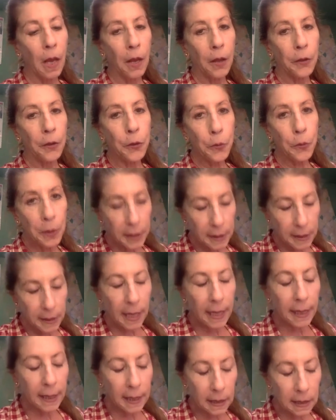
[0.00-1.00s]
you can
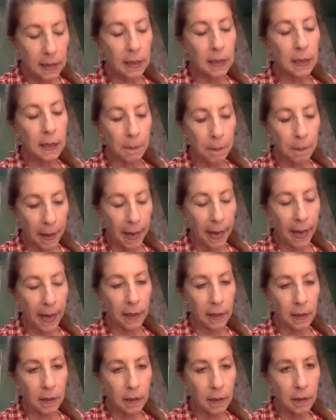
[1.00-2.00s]
take it to the
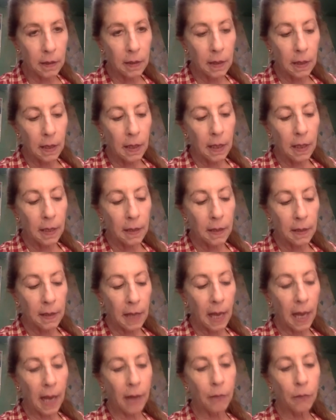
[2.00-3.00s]
bank
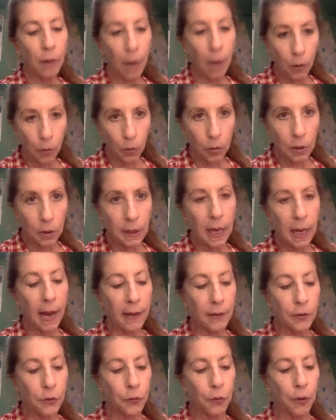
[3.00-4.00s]
that Raul
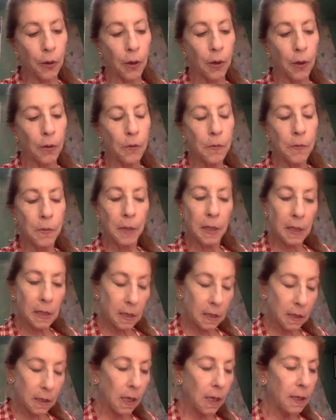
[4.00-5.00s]
Castro,
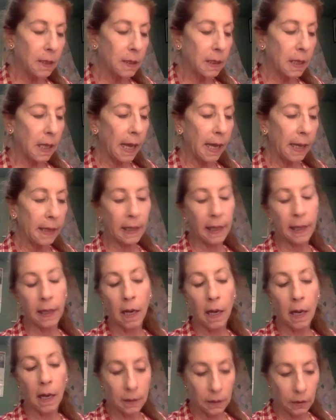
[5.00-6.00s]
his son
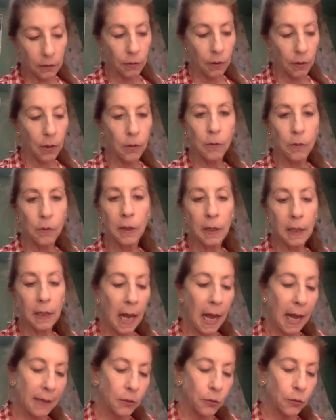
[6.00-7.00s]
Alejandro
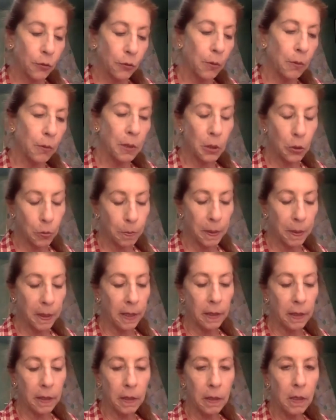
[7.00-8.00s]
Castro
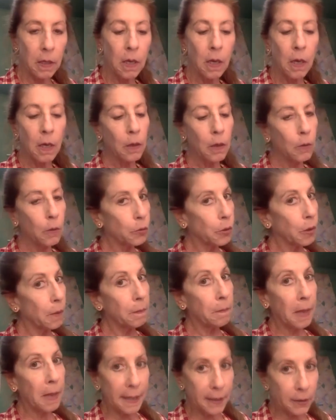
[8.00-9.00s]
Espin, who's a
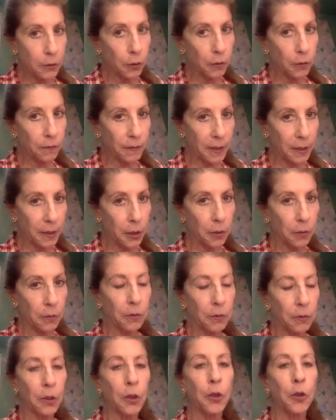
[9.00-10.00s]
major figure
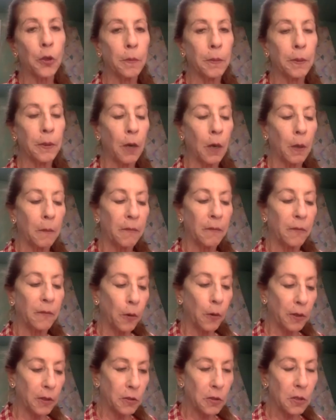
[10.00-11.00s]
in the Cuban Armed
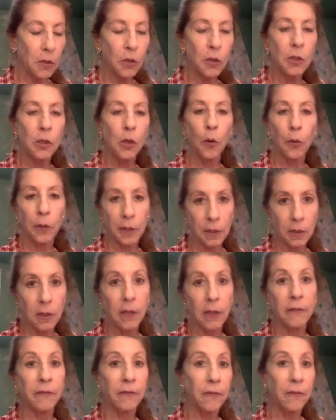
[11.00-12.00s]
Forces, known as
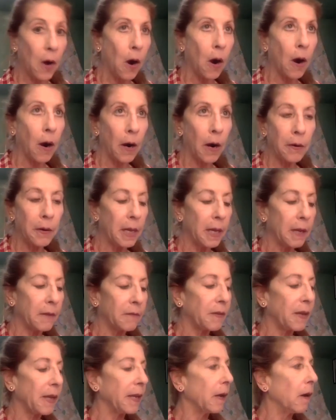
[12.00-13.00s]
the FAR,
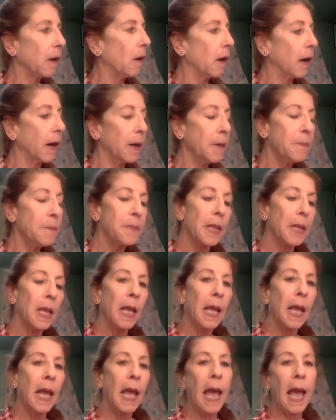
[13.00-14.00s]
F-A-R,
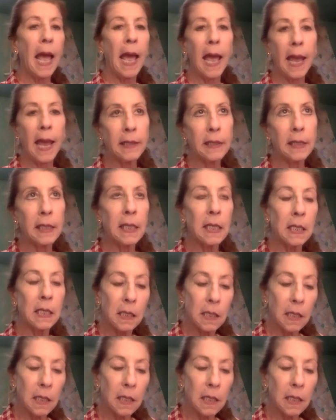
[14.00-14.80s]
and his